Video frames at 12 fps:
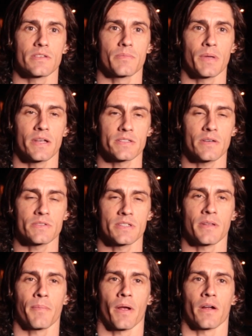because I was in
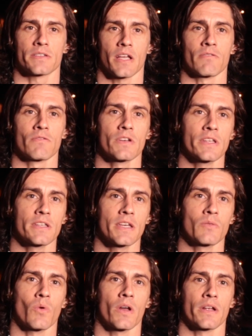the barracks, I really
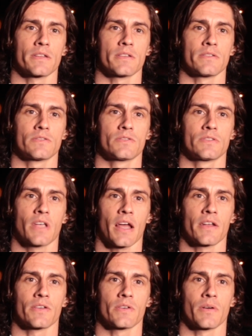did want to
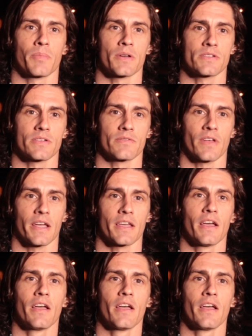kind of do a bunch of like